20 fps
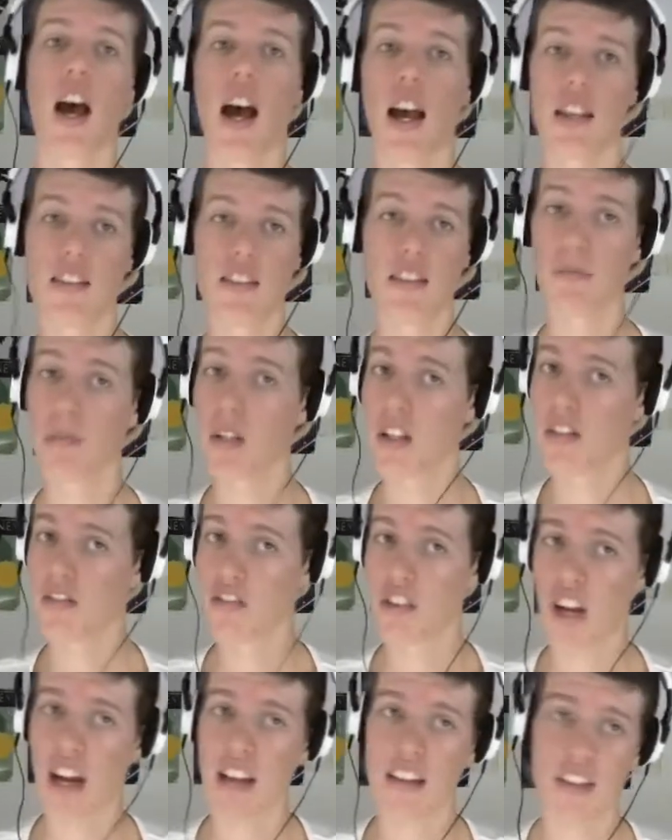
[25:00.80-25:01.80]
A symbol of
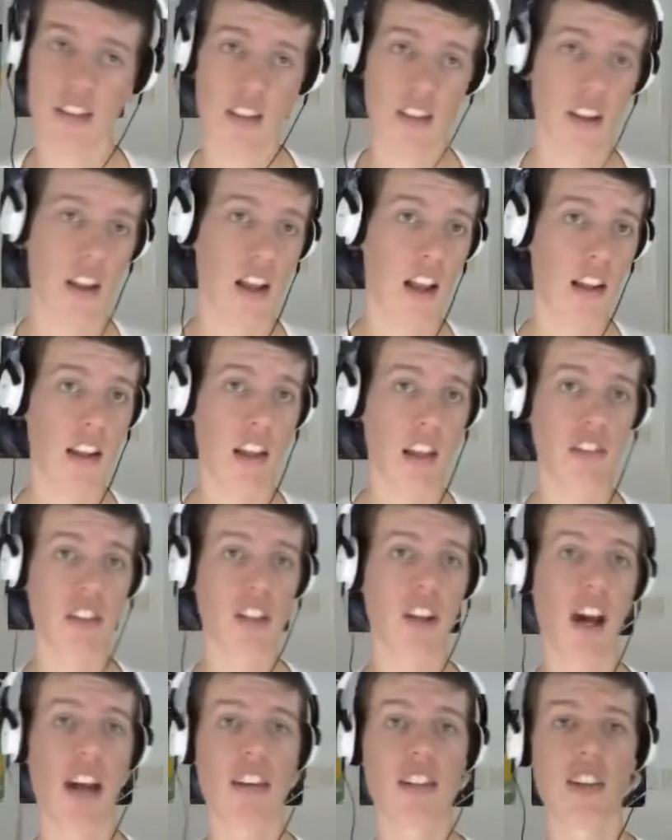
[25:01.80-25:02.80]
trust. Level
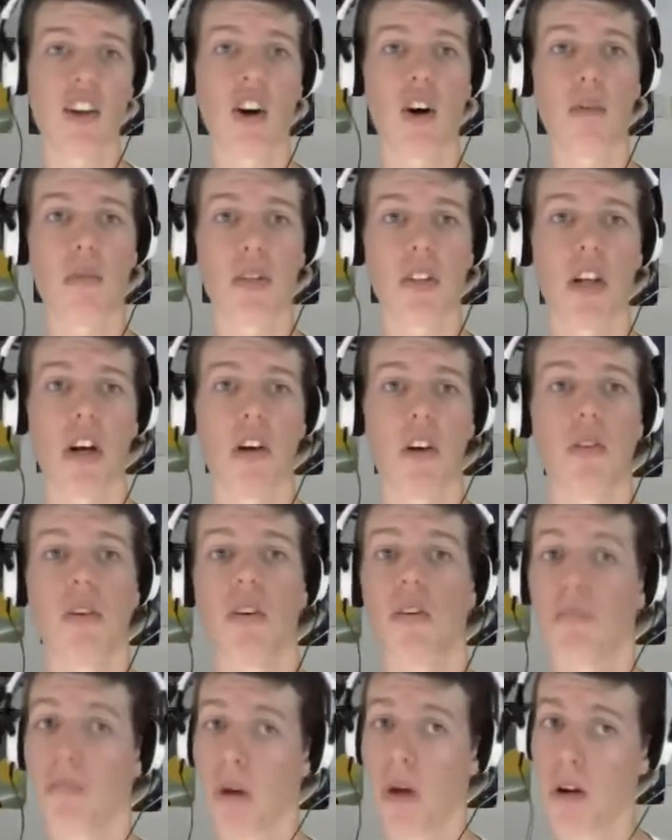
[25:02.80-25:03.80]
90 or below.
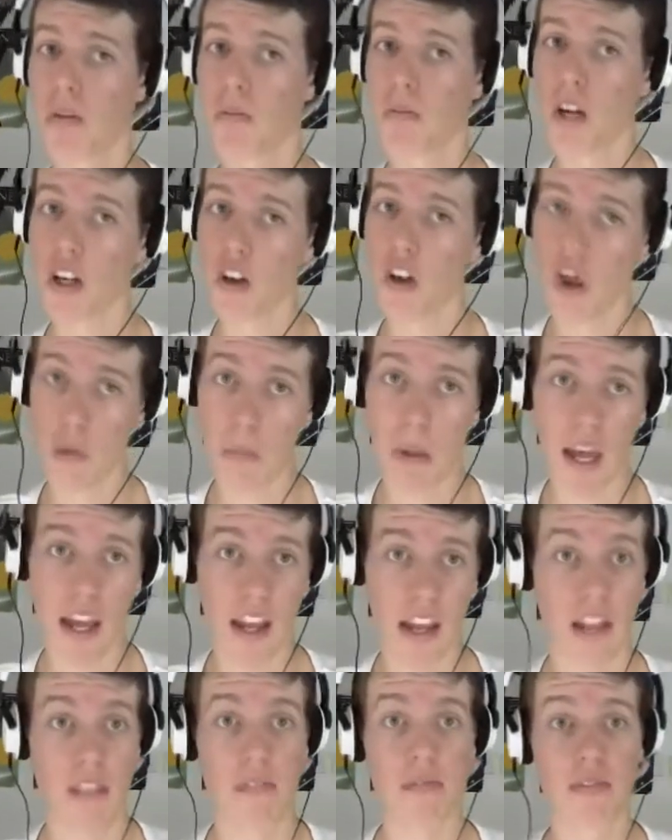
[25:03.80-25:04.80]
Pokemon
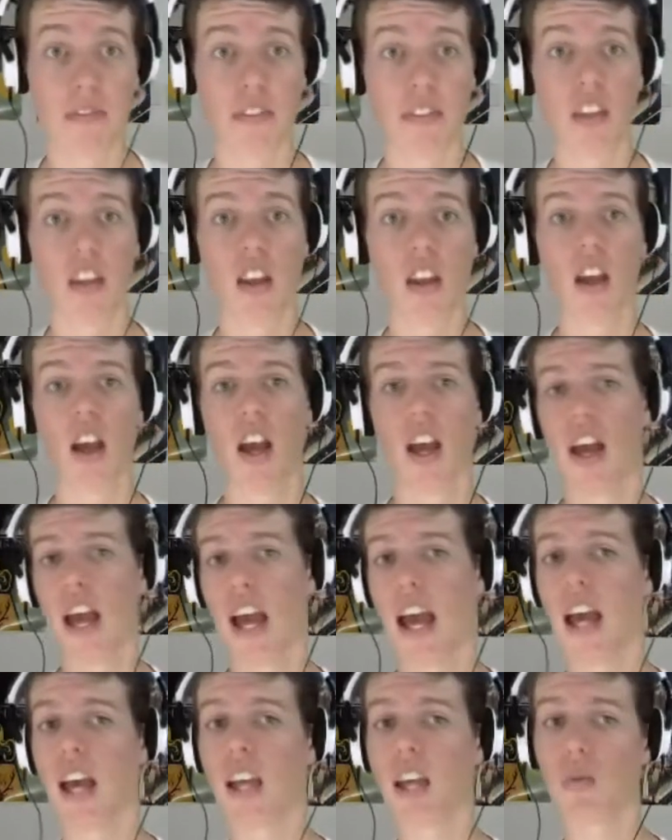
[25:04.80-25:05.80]
obey.
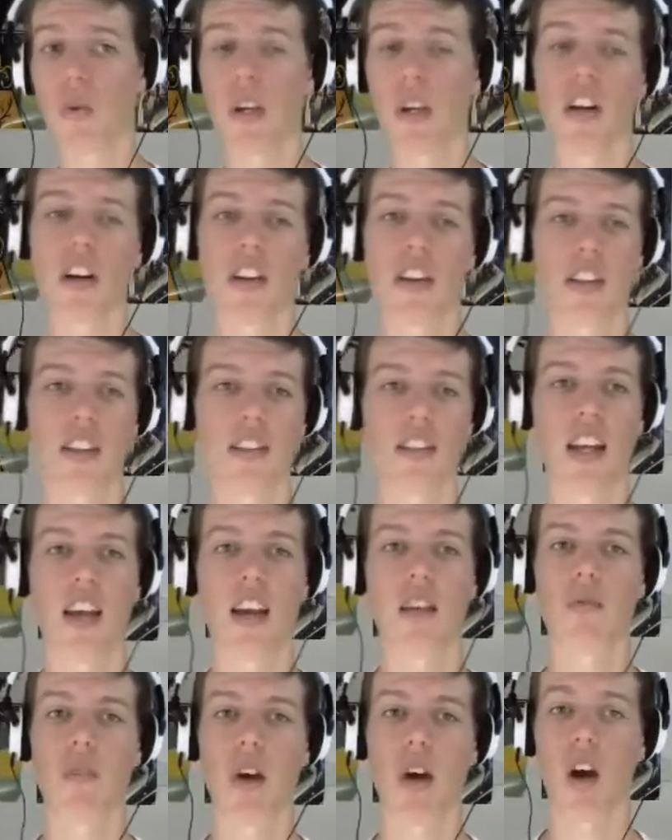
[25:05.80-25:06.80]
And we got the
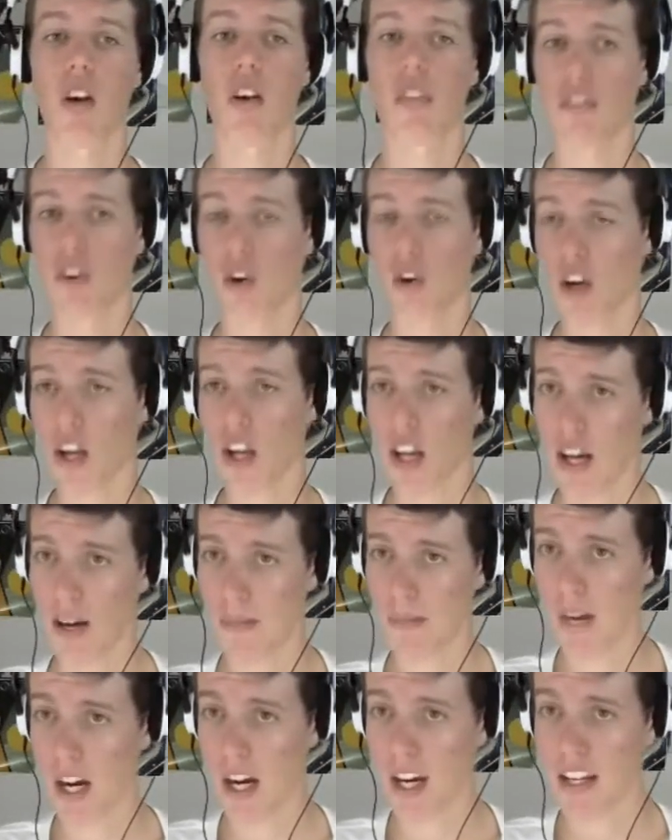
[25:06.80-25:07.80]
TM04
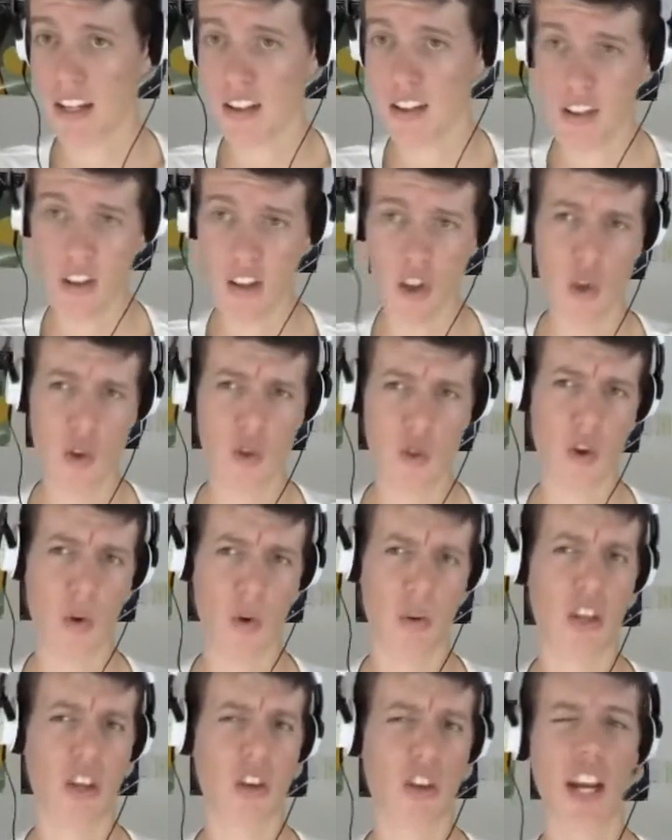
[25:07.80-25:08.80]
Calm Mind. So
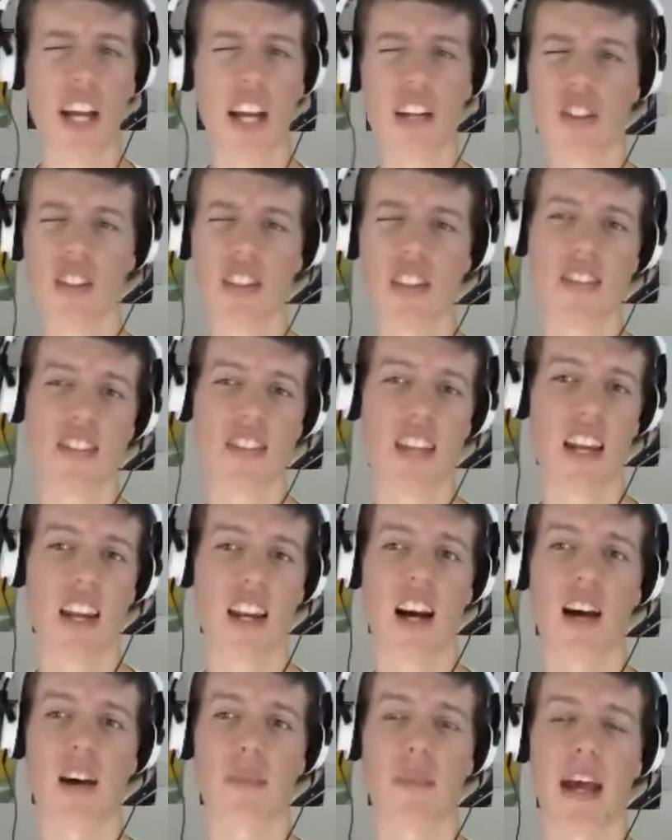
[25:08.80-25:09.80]
we could actually set
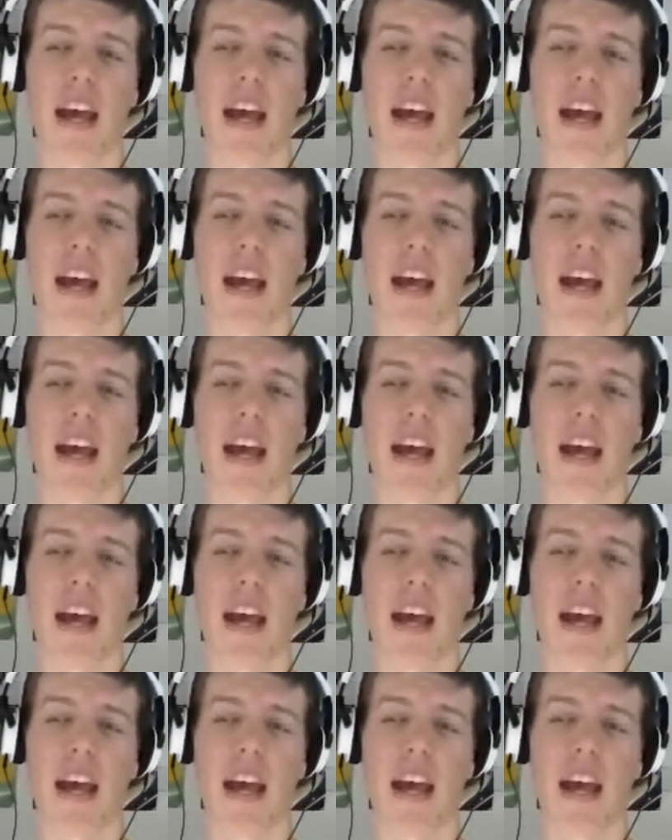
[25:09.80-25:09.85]
up